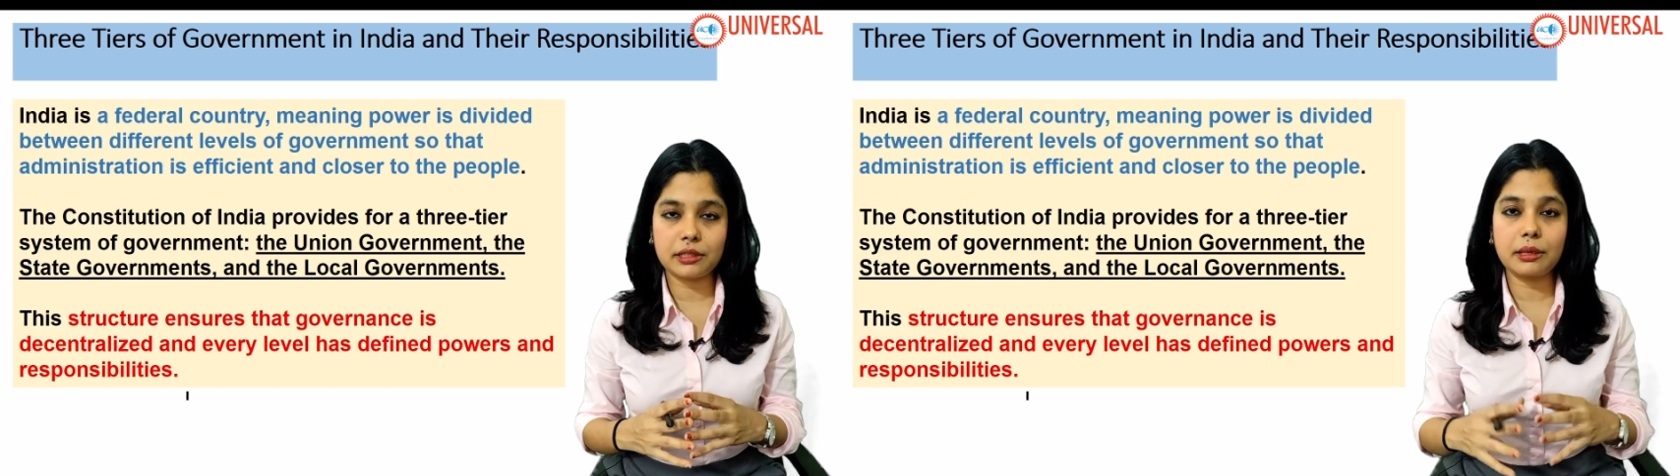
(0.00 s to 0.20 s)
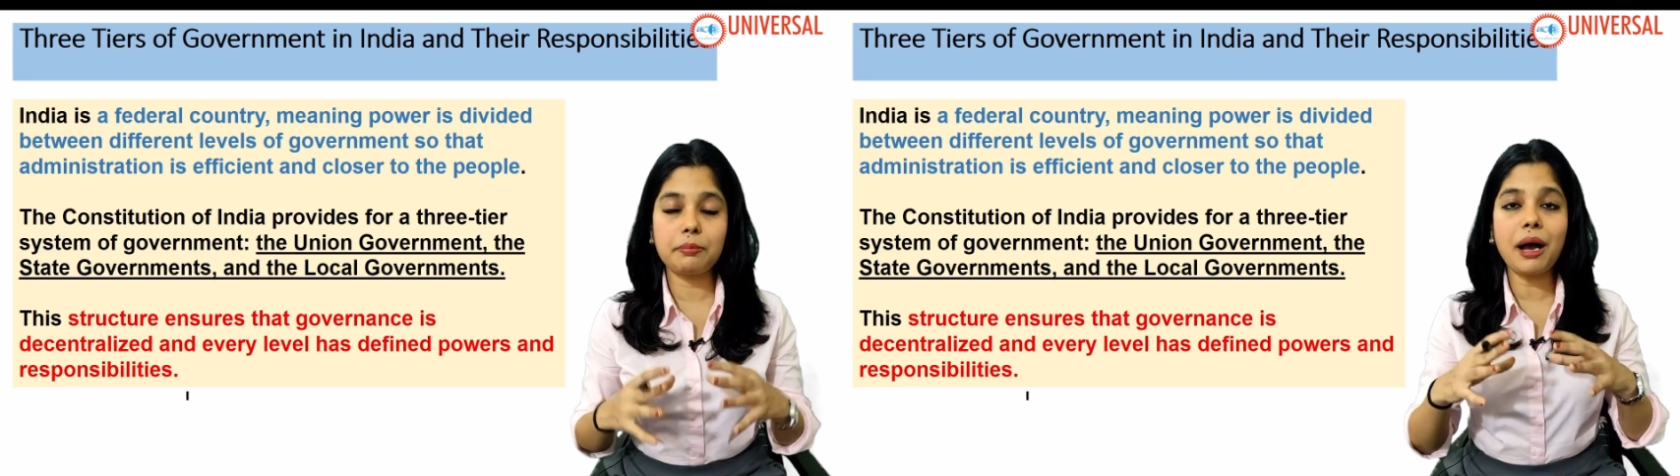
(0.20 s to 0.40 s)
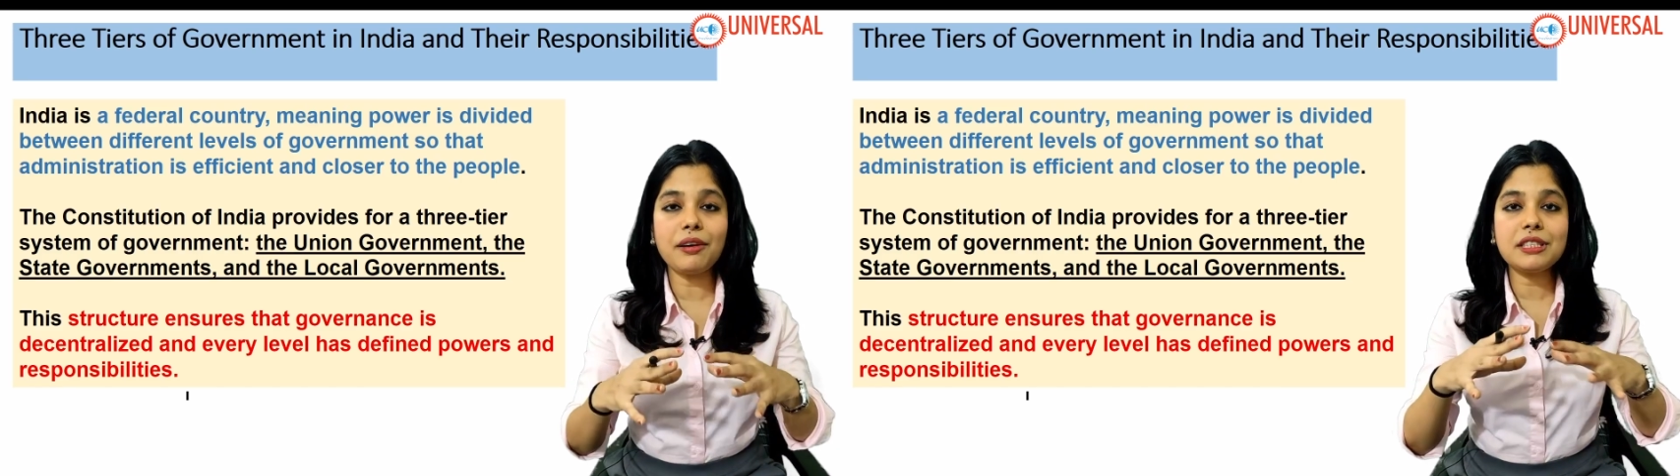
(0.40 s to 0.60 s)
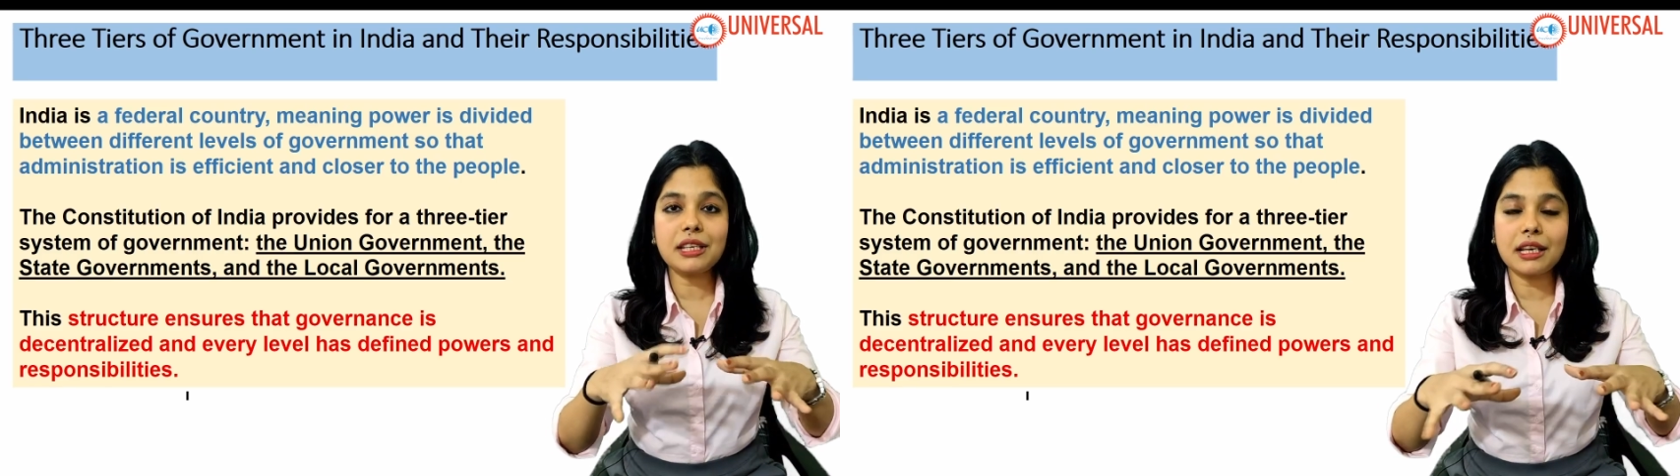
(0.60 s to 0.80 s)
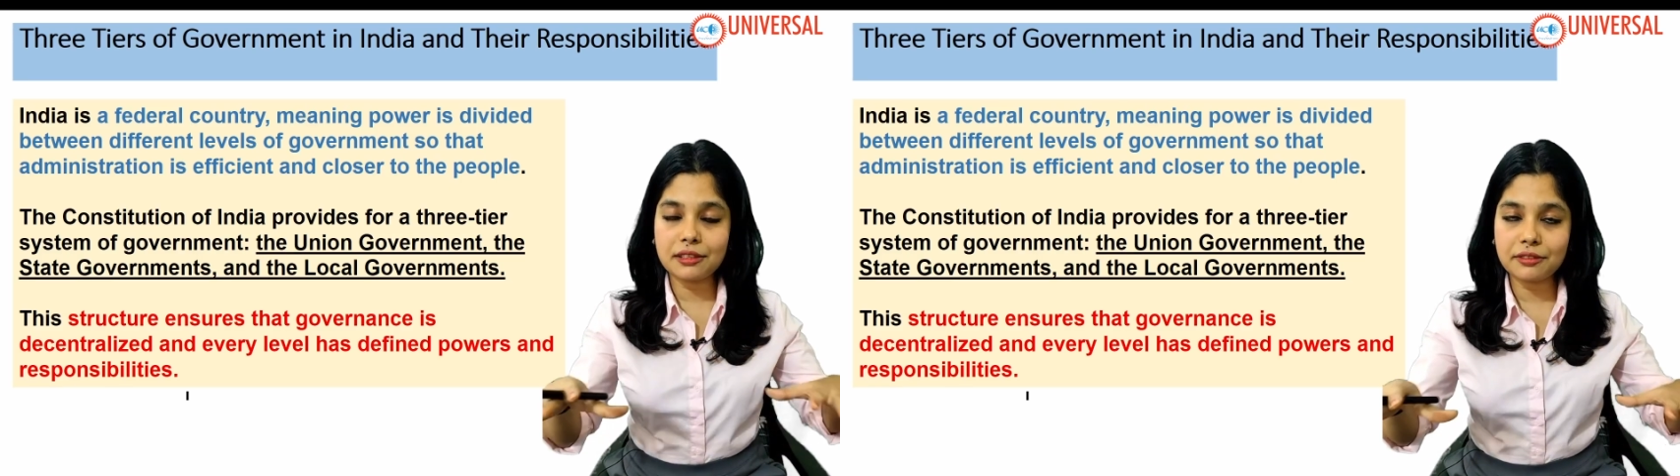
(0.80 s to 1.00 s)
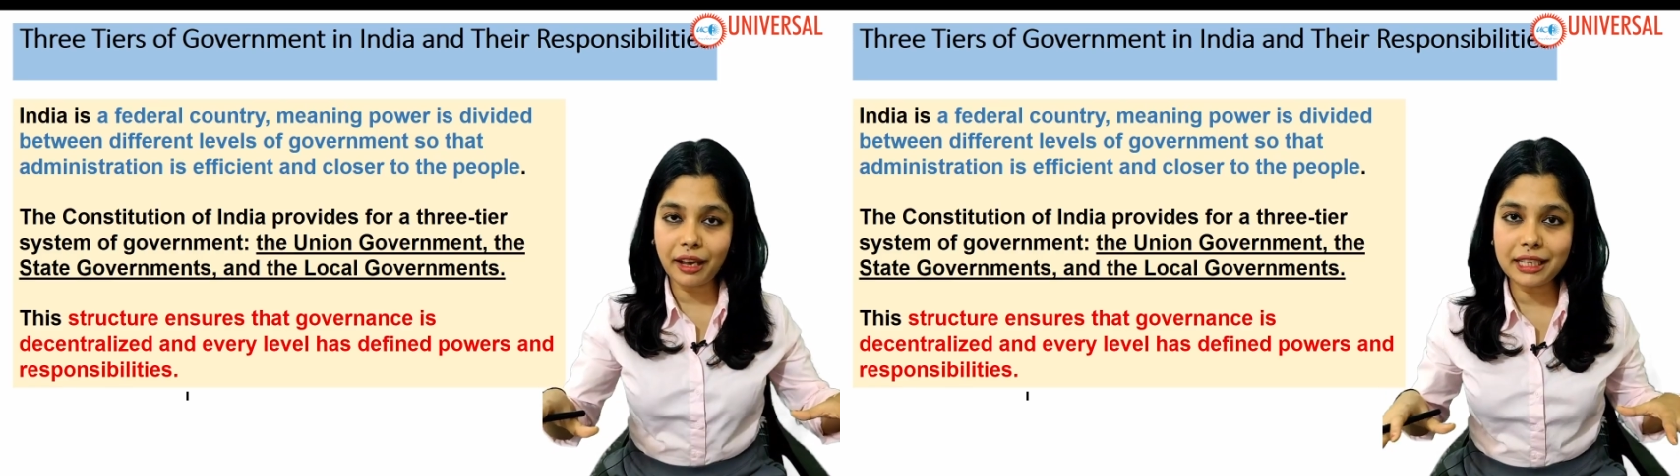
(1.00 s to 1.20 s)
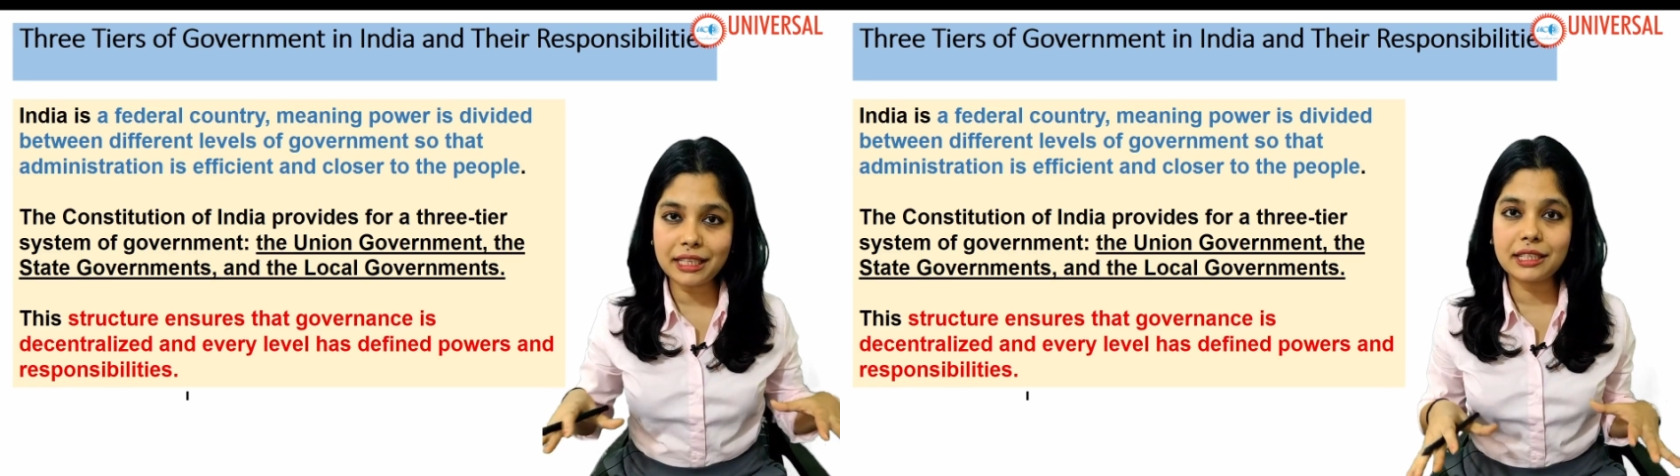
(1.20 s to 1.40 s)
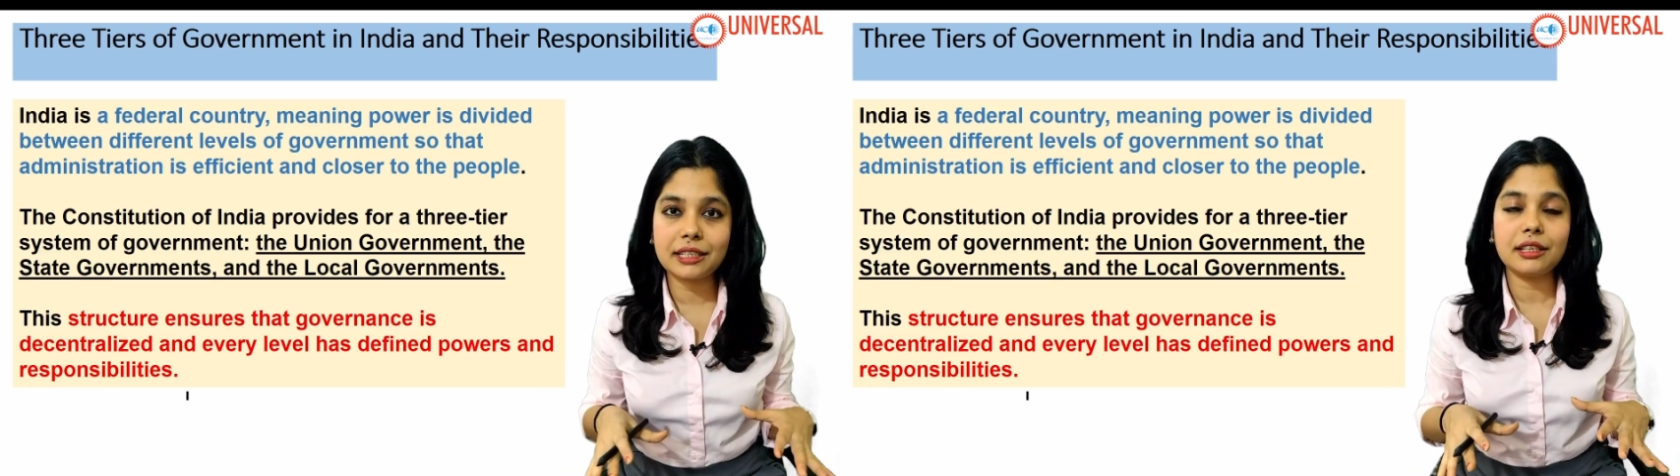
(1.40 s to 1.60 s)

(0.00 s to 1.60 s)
The powers are divided.